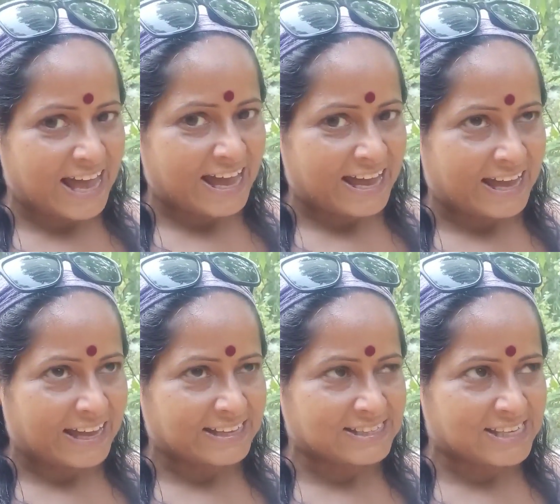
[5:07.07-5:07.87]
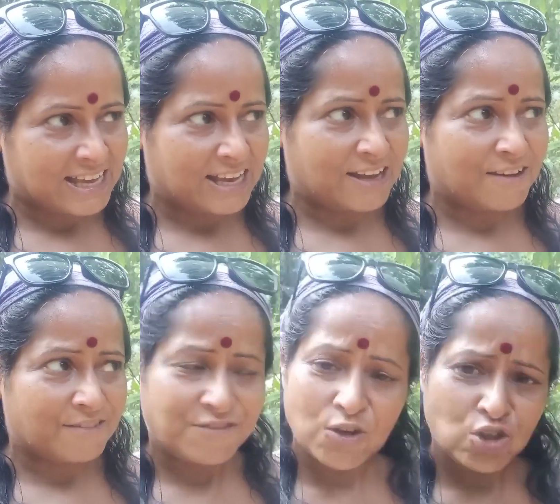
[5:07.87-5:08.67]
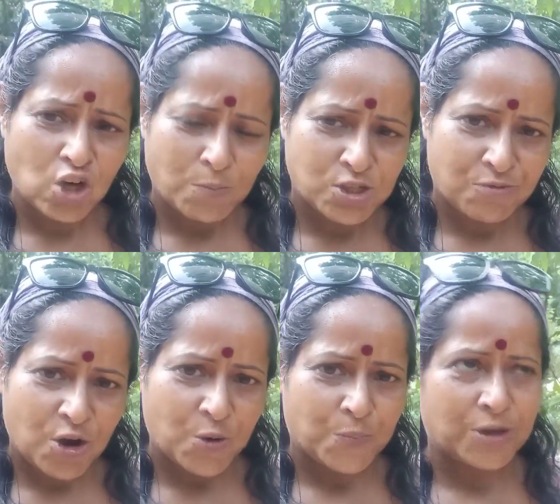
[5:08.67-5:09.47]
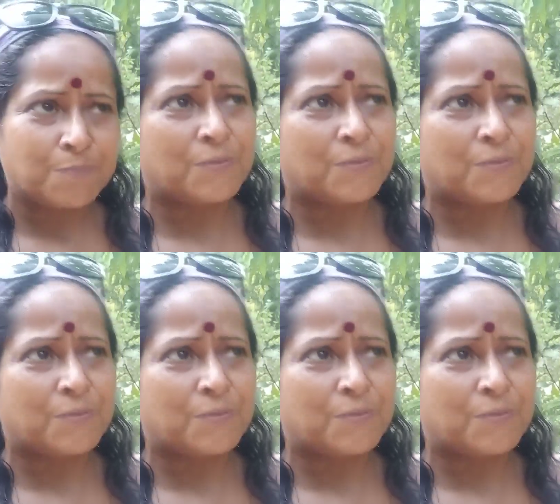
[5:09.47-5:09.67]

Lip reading: and a few shops are open,